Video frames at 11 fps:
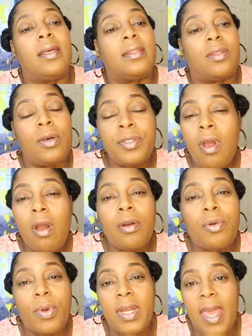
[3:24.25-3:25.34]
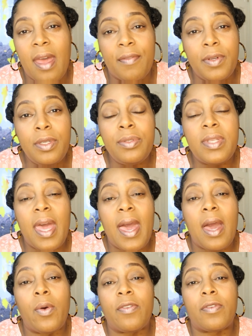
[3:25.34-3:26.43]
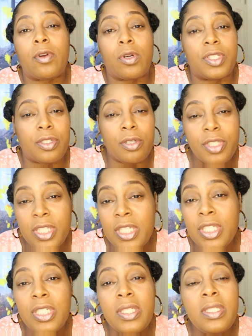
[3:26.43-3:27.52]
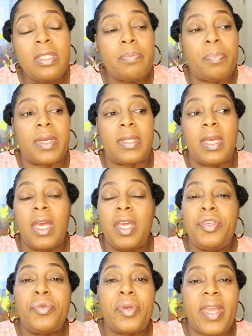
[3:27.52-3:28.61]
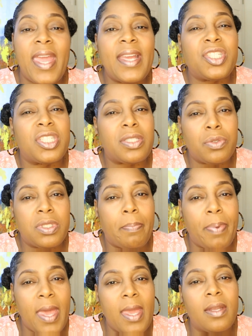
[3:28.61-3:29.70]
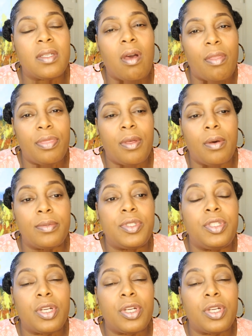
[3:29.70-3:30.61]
Those are all great avenues, however, or search engines, but you can't just depend on those.